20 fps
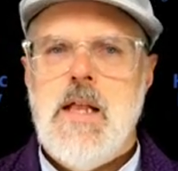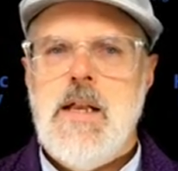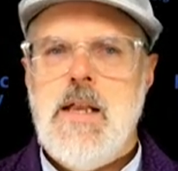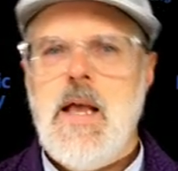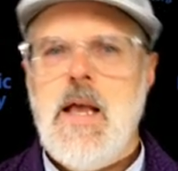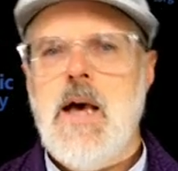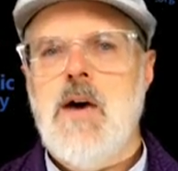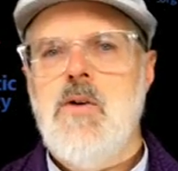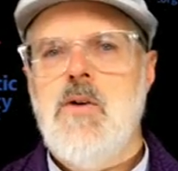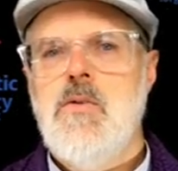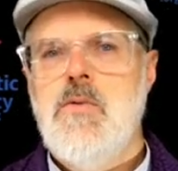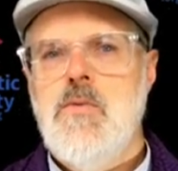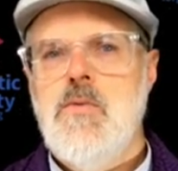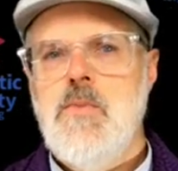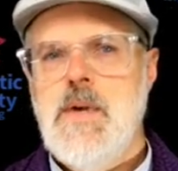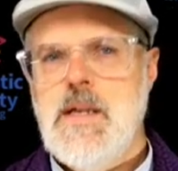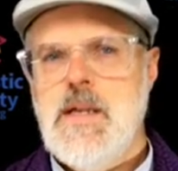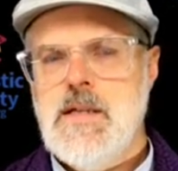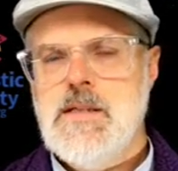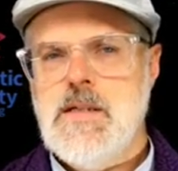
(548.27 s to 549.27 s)
Now
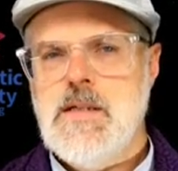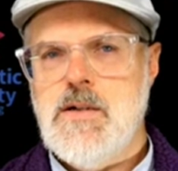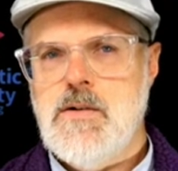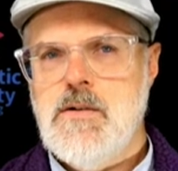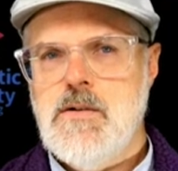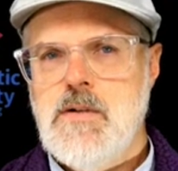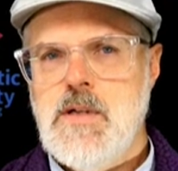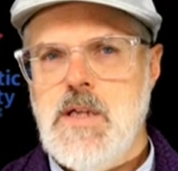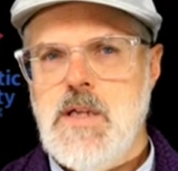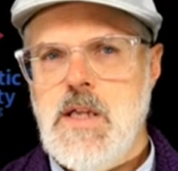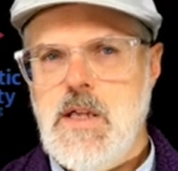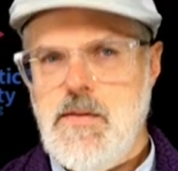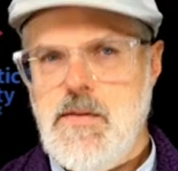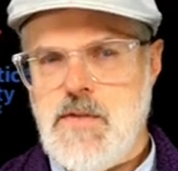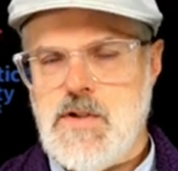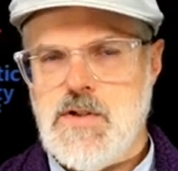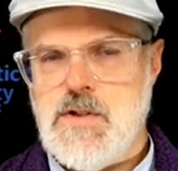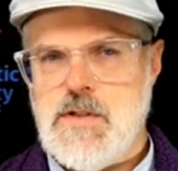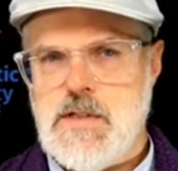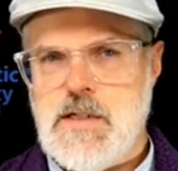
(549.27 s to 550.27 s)
we consider
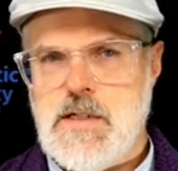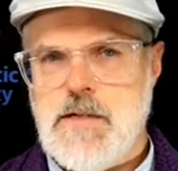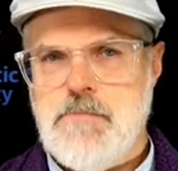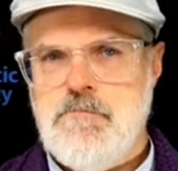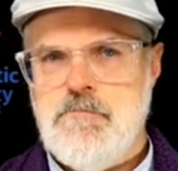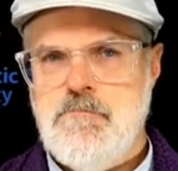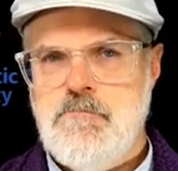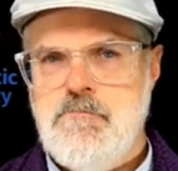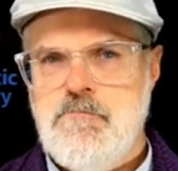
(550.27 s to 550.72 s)
efficiency.